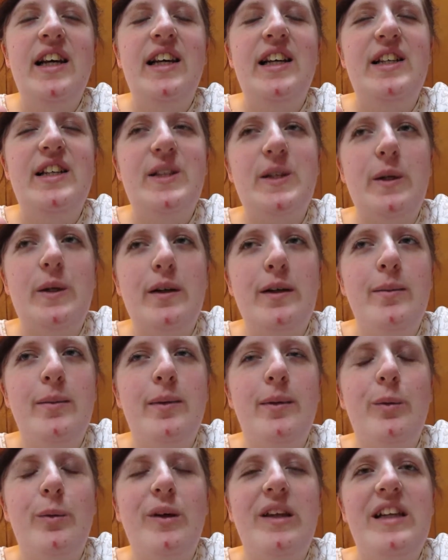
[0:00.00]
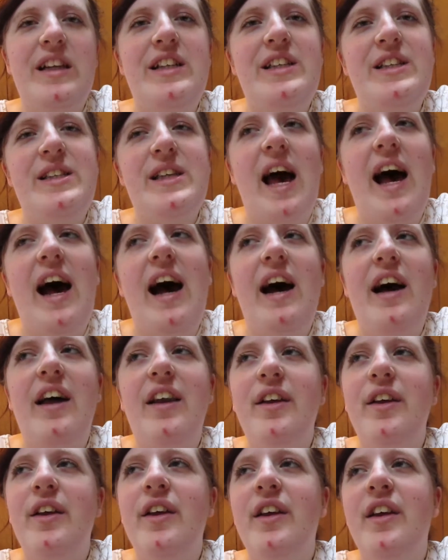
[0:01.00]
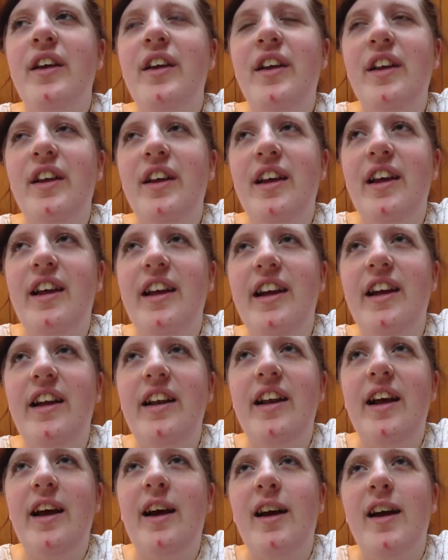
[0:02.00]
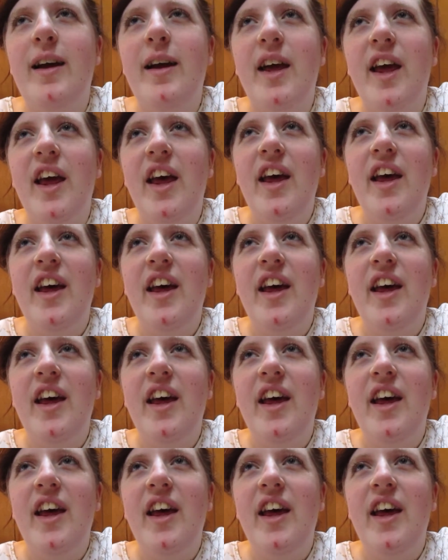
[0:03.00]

is going to be really sad and I